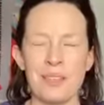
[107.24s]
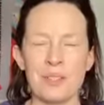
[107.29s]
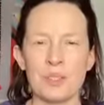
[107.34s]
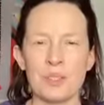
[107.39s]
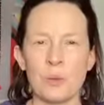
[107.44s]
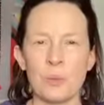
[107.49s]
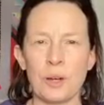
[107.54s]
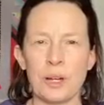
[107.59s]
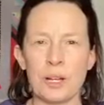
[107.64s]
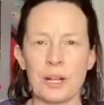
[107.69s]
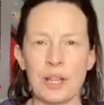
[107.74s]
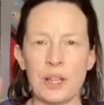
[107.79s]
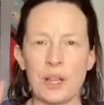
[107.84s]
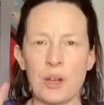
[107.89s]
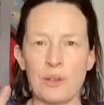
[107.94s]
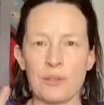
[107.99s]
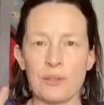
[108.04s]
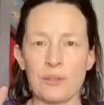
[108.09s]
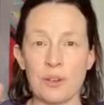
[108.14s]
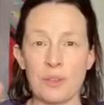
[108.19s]
So we're going to
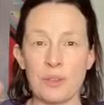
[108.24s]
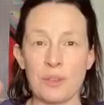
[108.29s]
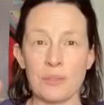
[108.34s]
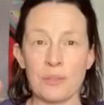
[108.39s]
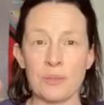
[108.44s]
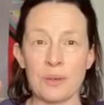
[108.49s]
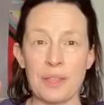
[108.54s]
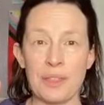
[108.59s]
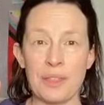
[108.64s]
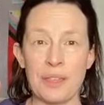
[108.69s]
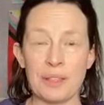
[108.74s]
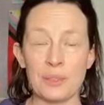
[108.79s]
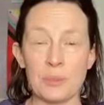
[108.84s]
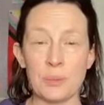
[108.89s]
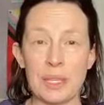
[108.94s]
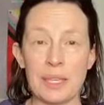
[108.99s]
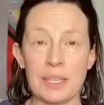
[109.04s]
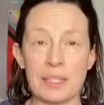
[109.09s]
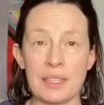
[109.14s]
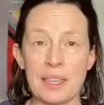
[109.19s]
go for 3 things
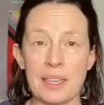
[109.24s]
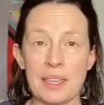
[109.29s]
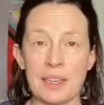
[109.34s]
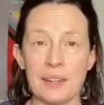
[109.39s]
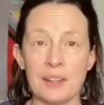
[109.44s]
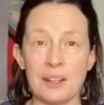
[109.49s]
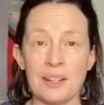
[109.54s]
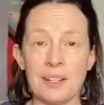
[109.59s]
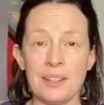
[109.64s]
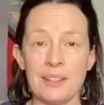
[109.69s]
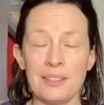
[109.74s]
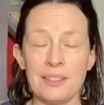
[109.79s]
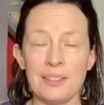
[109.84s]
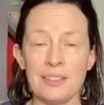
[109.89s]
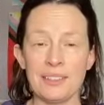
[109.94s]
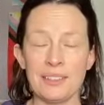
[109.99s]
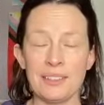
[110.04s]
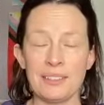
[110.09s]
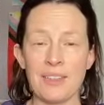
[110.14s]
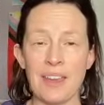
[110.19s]
we can hear,
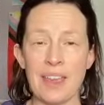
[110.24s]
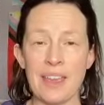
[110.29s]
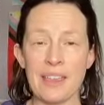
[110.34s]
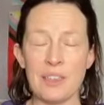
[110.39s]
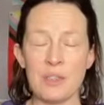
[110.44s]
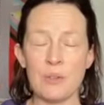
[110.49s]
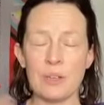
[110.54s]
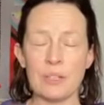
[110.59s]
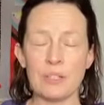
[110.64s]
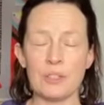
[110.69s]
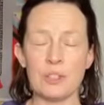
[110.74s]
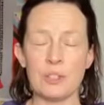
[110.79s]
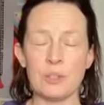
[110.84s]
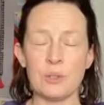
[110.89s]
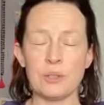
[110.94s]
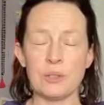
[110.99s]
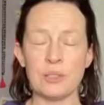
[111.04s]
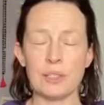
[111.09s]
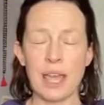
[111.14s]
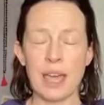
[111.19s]
right? You can
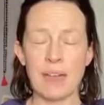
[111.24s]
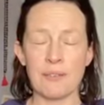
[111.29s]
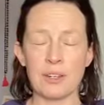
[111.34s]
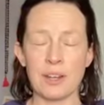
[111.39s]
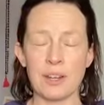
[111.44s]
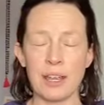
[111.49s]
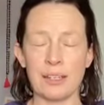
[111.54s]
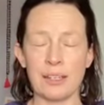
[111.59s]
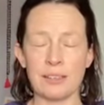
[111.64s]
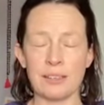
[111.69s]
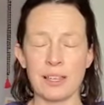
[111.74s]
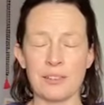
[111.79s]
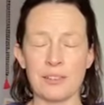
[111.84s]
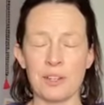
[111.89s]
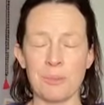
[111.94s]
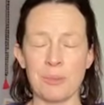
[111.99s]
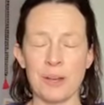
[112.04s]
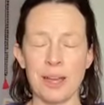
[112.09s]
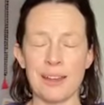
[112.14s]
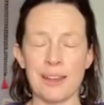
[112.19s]
choose to have your hands on
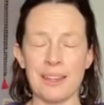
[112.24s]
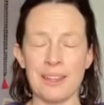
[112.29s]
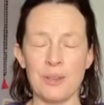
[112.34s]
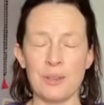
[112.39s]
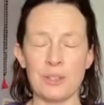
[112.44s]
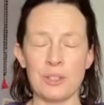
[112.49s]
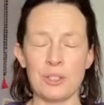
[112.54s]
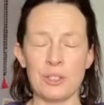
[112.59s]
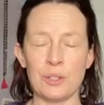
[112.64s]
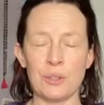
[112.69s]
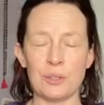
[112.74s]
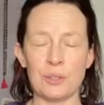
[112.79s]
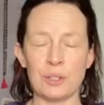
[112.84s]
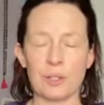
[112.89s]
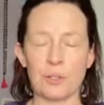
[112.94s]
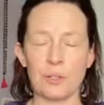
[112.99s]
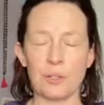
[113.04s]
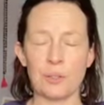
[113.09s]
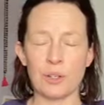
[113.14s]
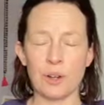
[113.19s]
your body. You can choose to
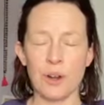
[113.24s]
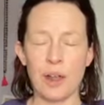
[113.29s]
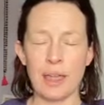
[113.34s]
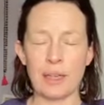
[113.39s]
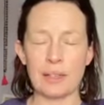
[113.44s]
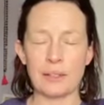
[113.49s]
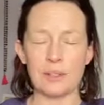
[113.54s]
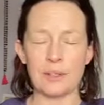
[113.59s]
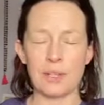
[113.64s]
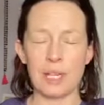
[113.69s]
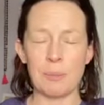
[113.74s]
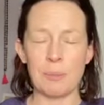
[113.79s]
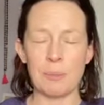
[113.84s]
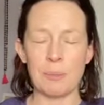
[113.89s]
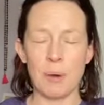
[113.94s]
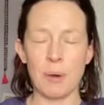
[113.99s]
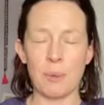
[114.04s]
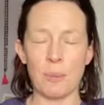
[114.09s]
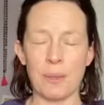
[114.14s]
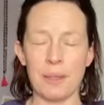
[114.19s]
close your eyes or keep
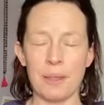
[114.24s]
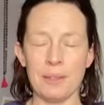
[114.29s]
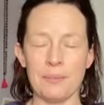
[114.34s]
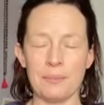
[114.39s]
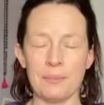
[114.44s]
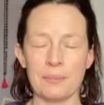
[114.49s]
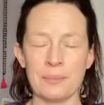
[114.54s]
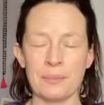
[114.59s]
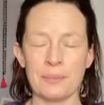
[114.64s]
them open.